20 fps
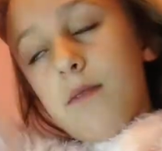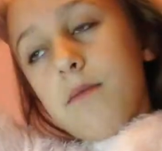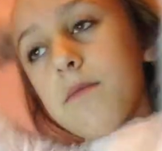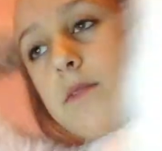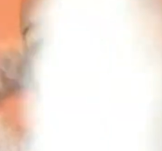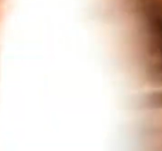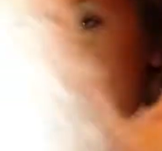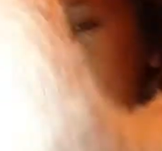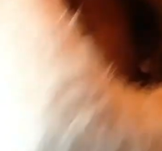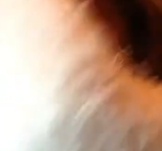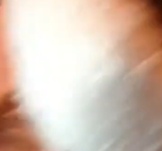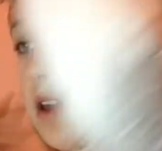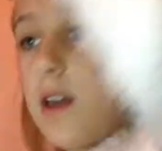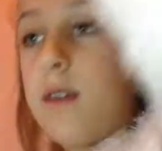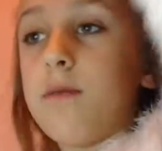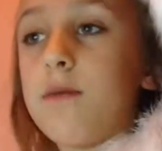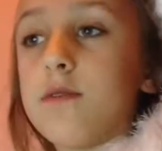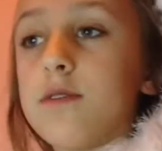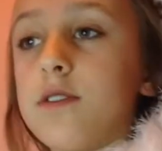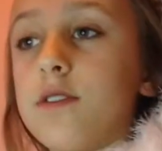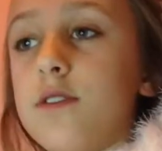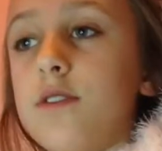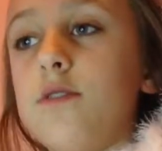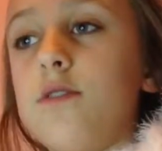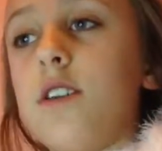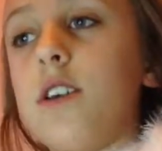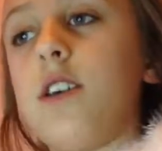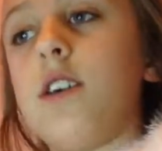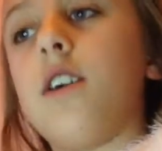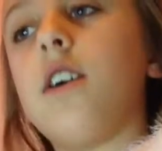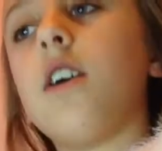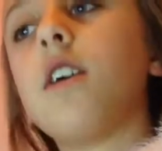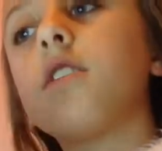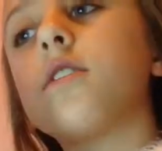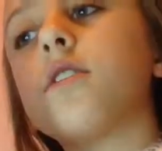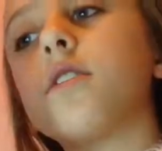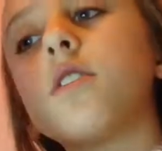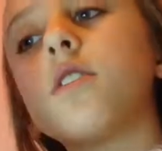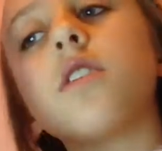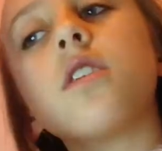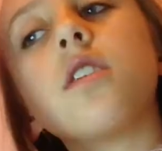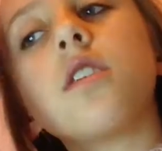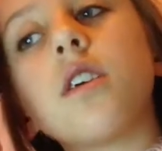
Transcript: I'm gonna be able to do this.